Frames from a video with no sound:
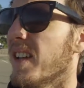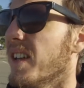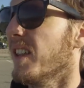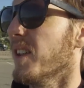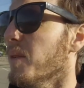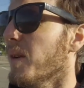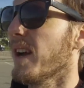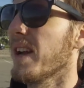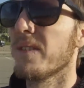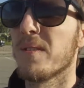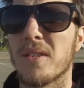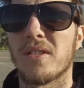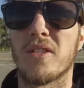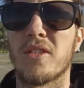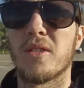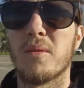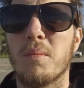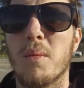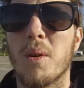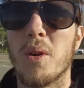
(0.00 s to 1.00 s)
the waves are
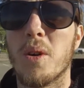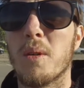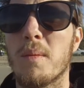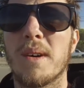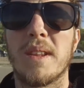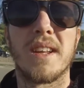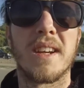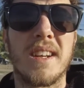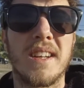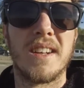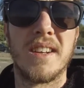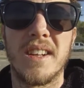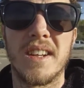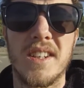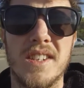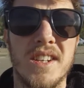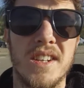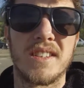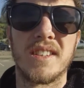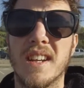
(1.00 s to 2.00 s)
small, but the
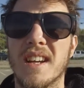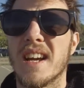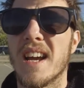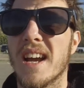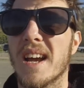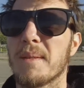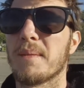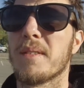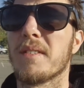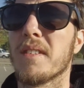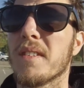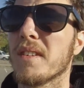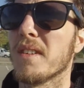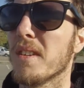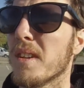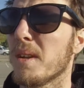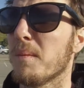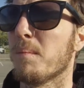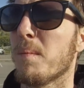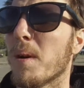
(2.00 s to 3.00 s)
conditions are
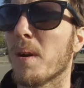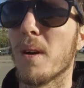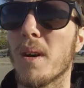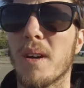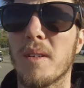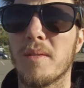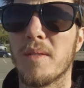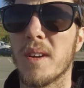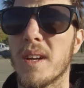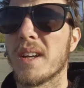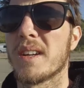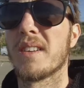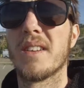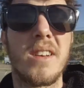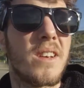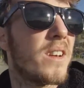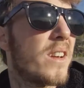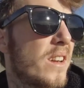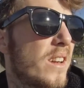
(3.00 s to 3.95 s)
absolutely perfect.